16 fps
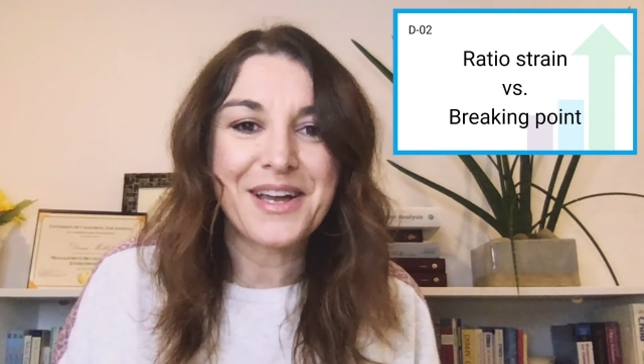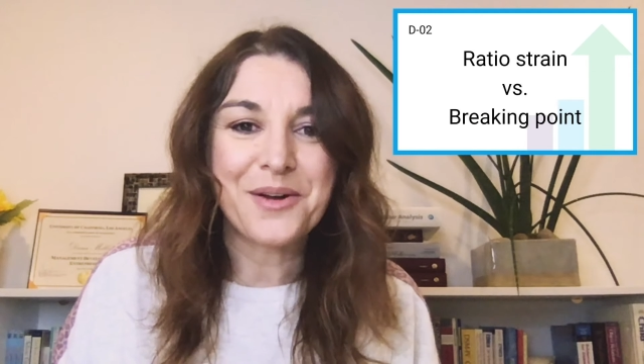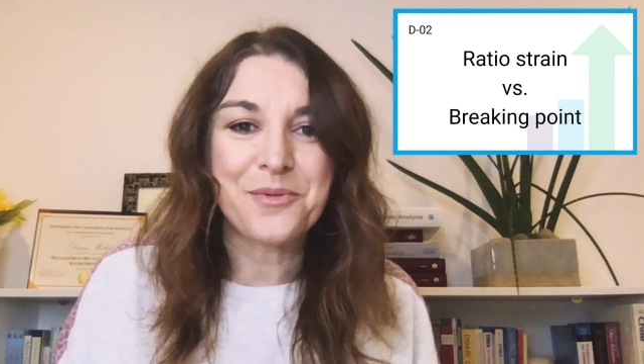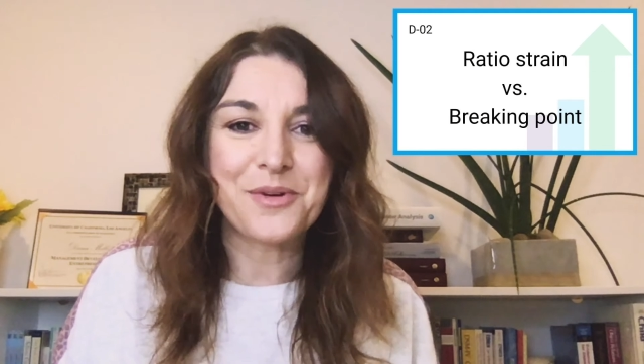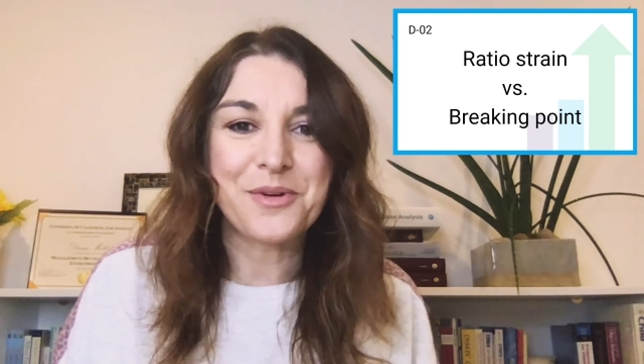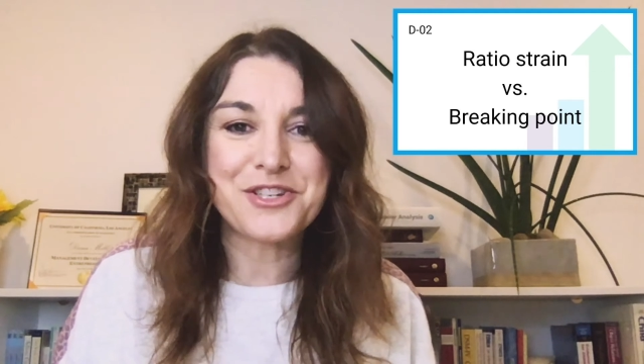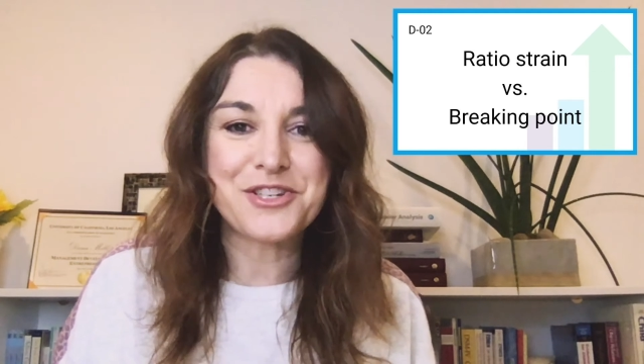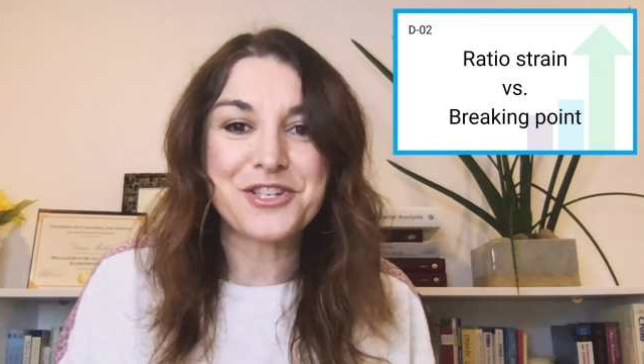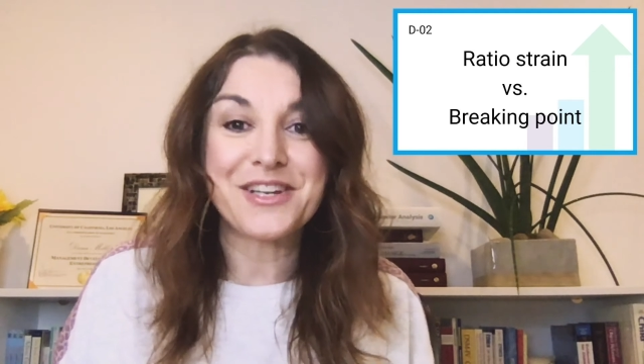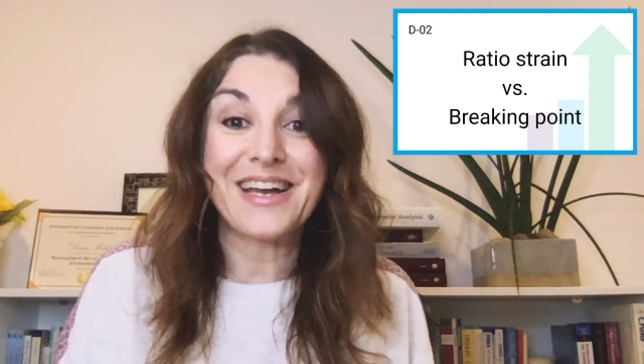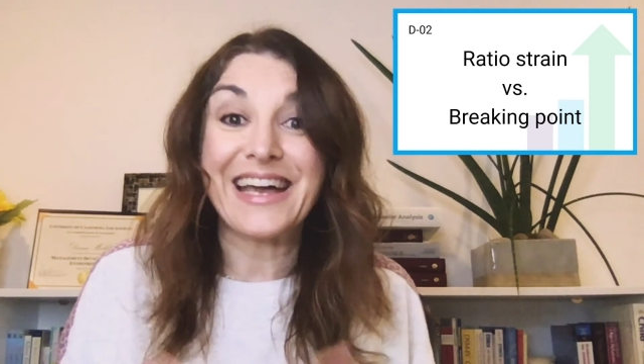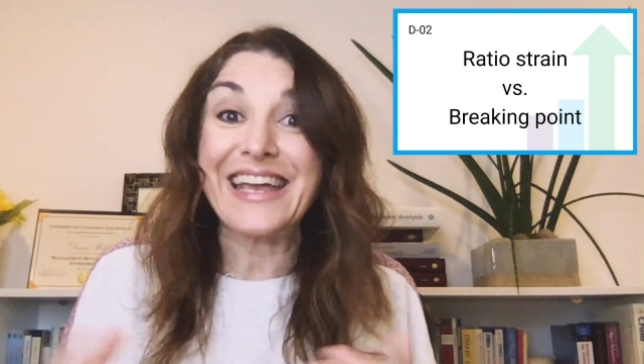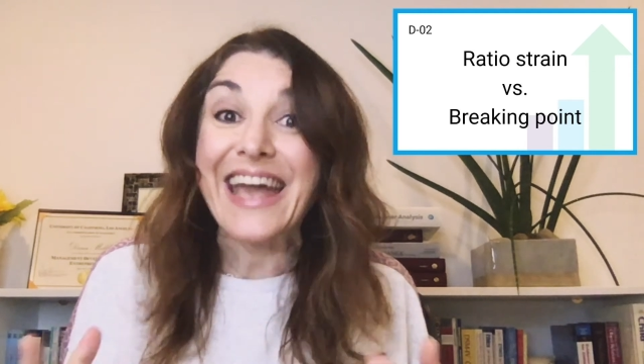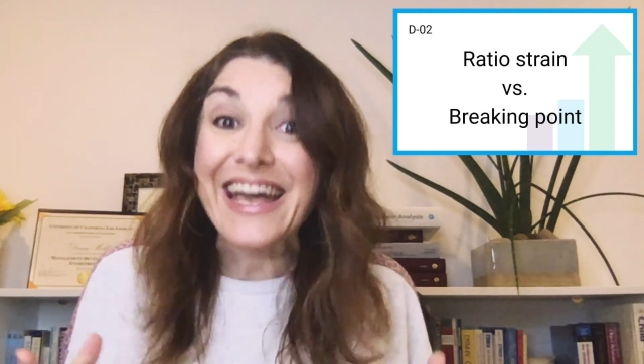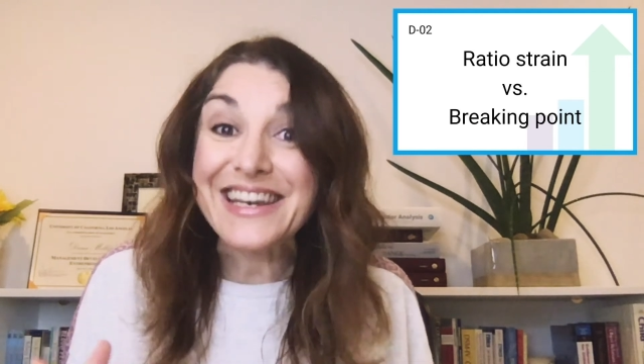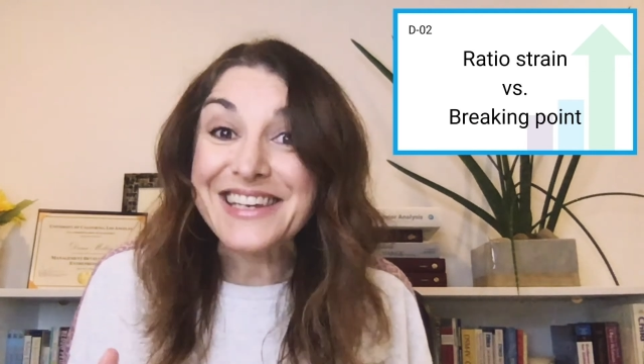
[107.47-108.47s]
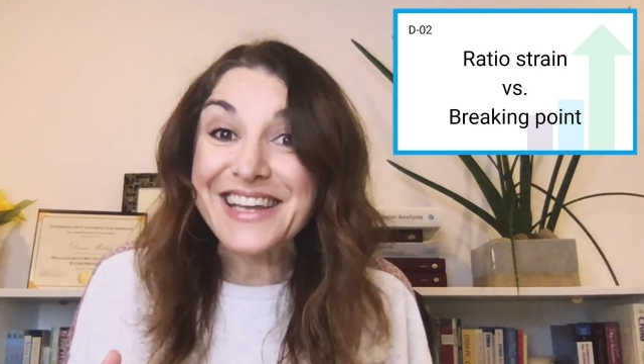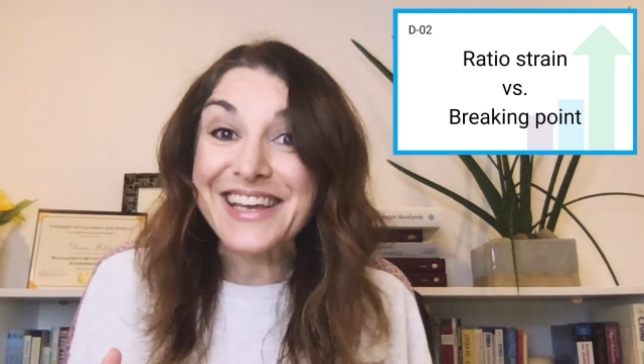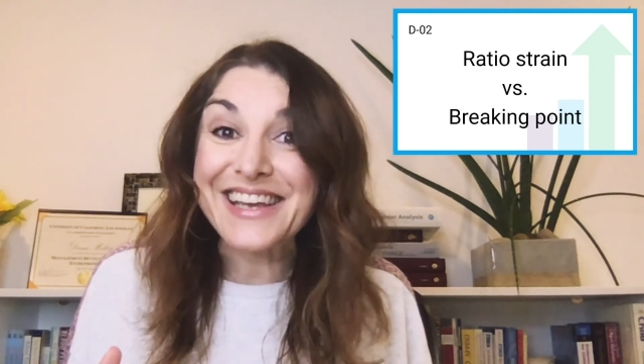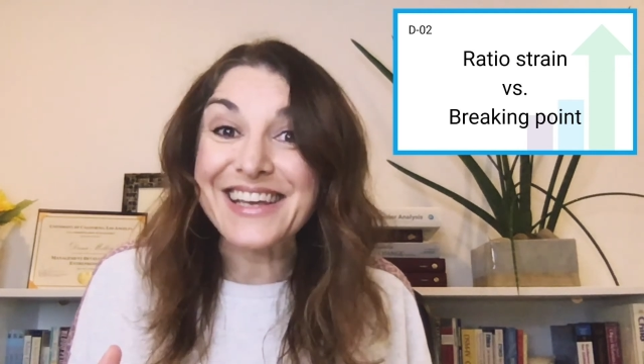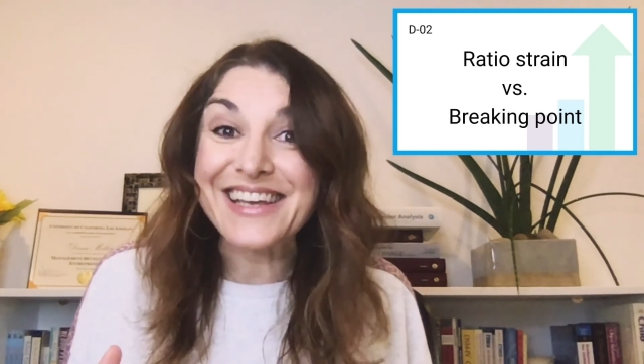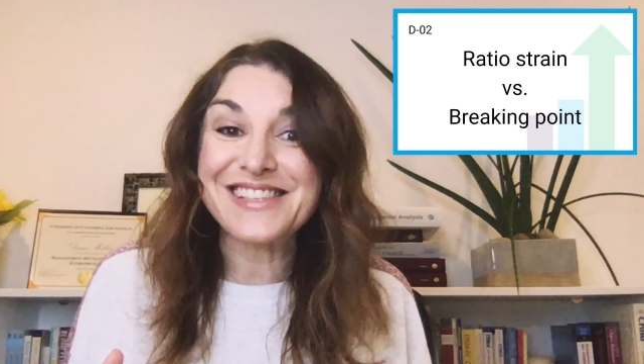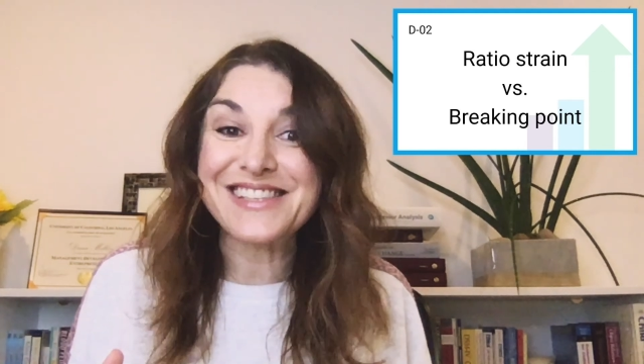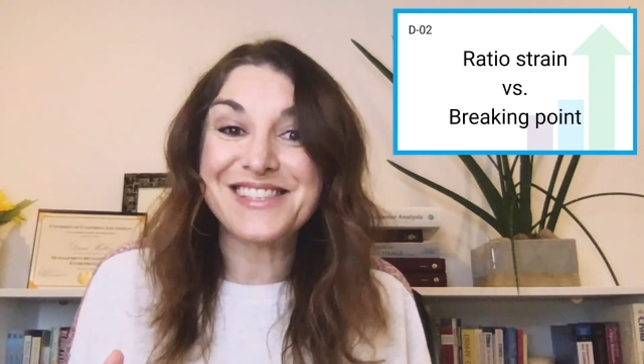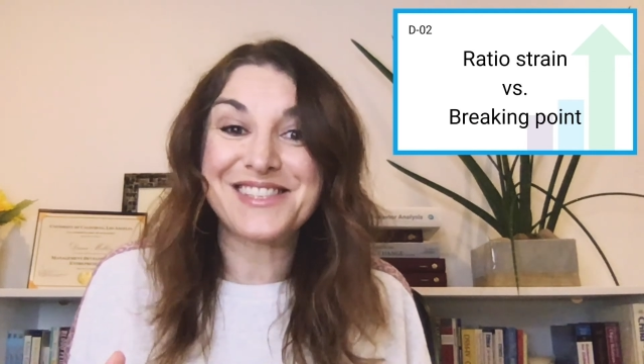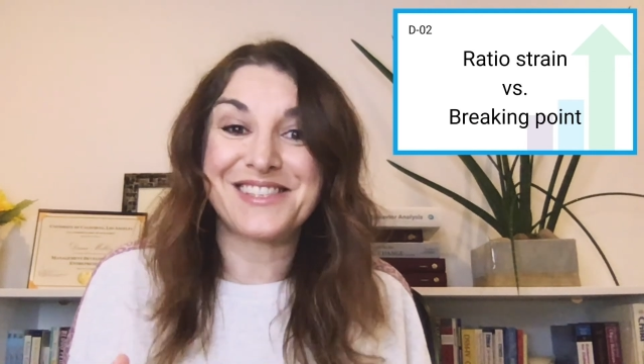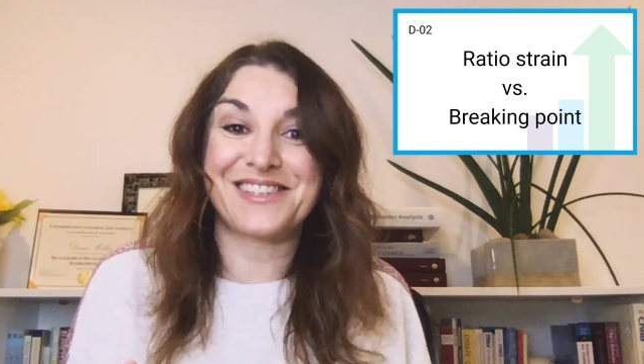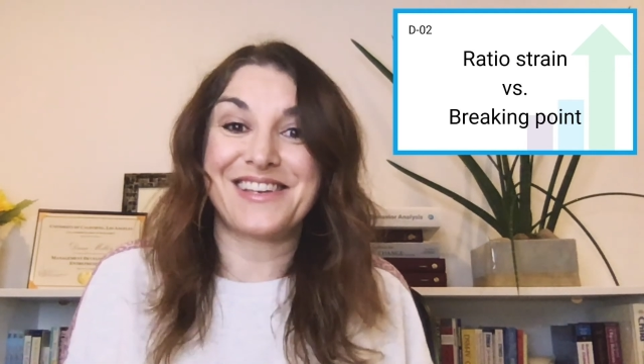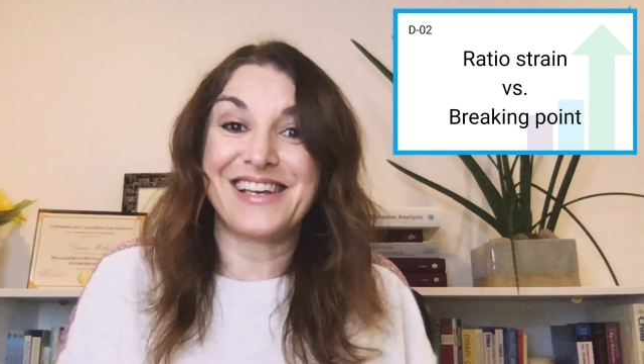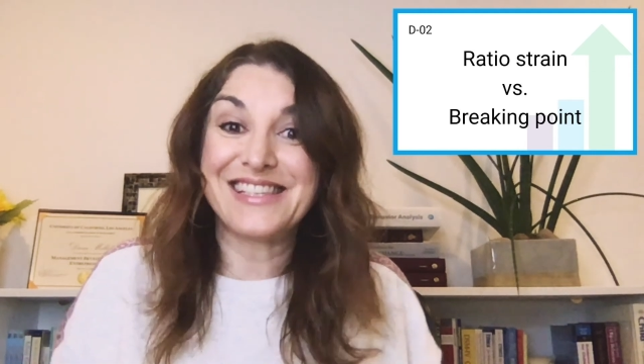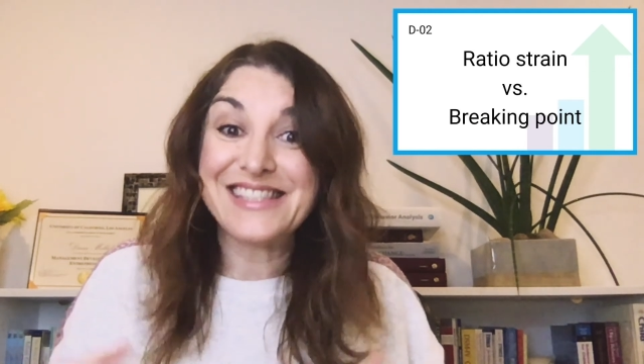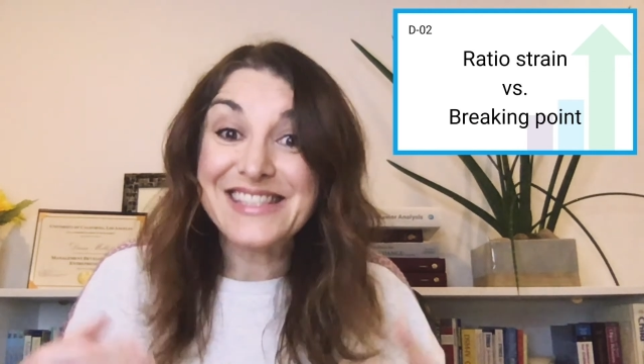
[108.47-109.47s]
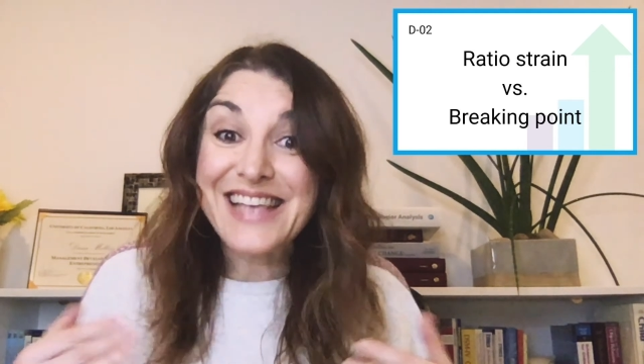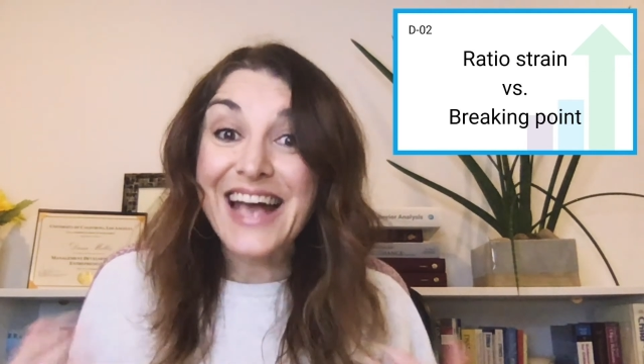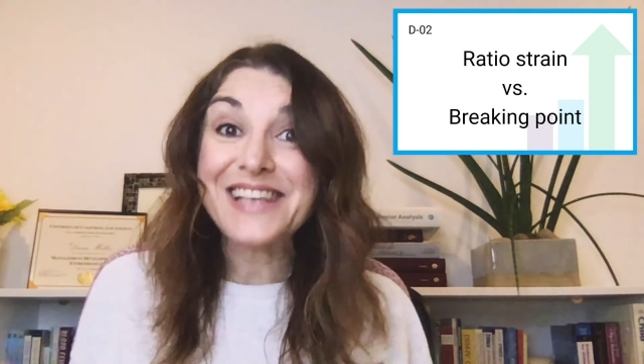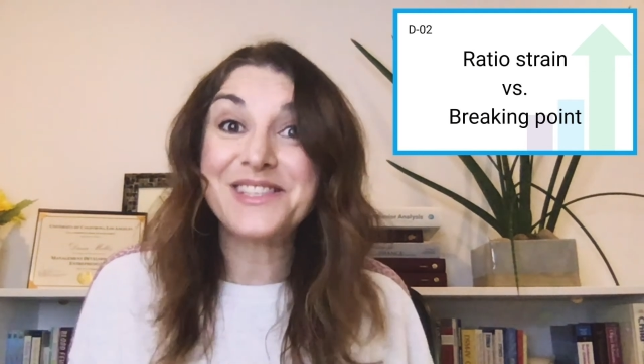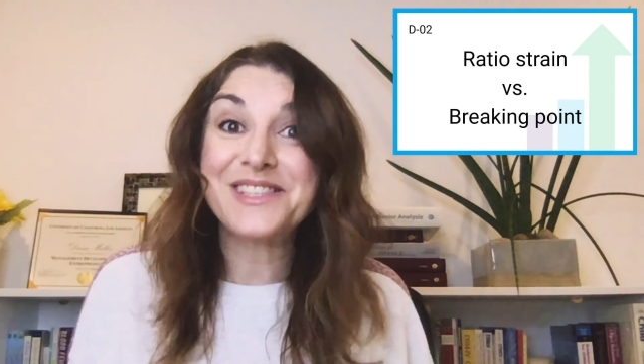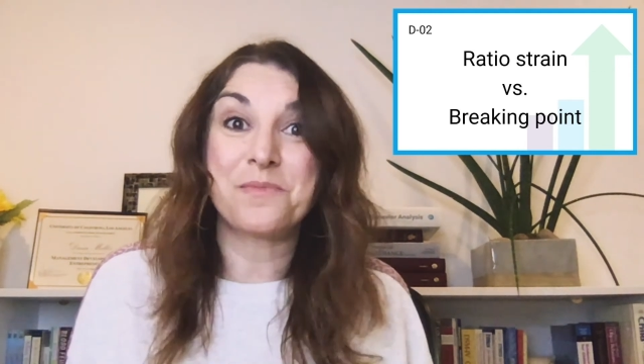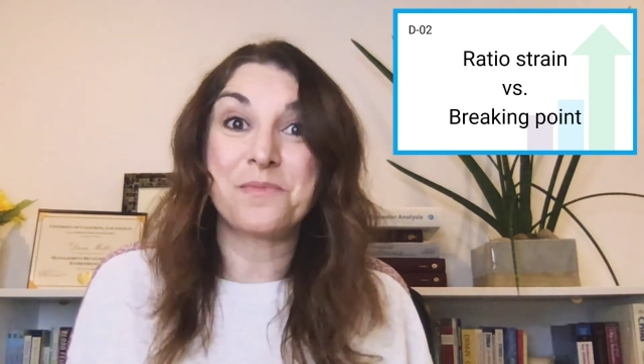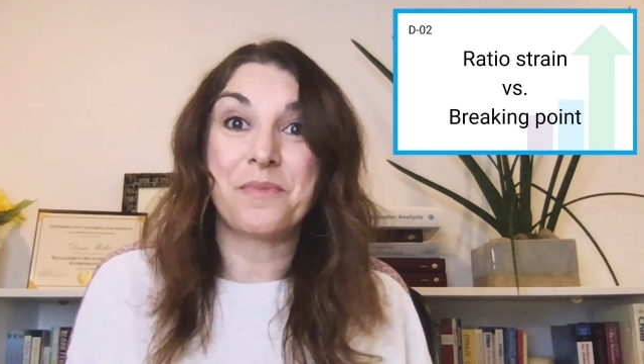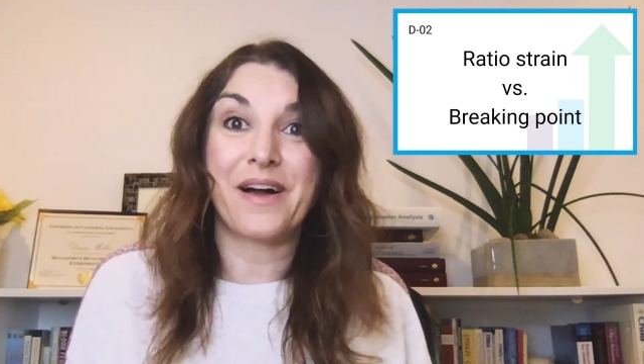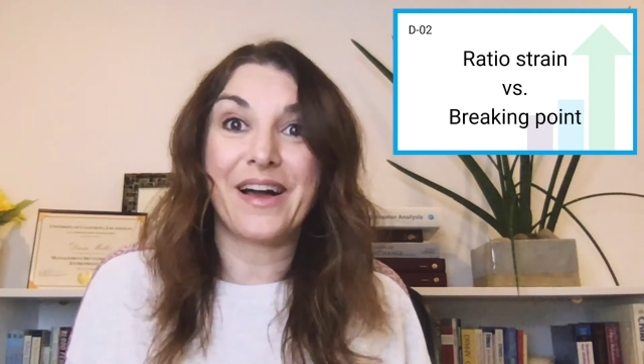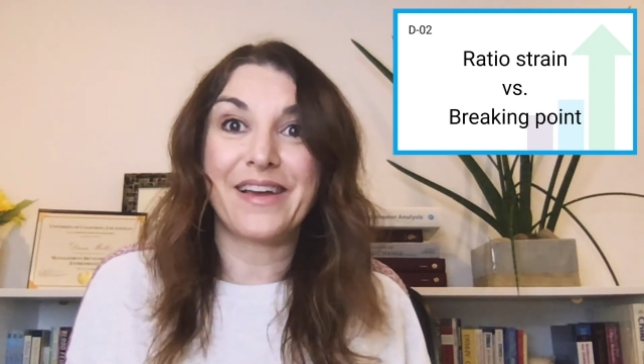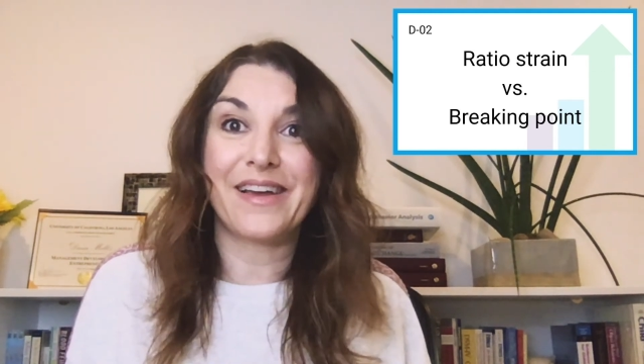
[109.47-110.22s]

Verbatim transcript: which again is assessed by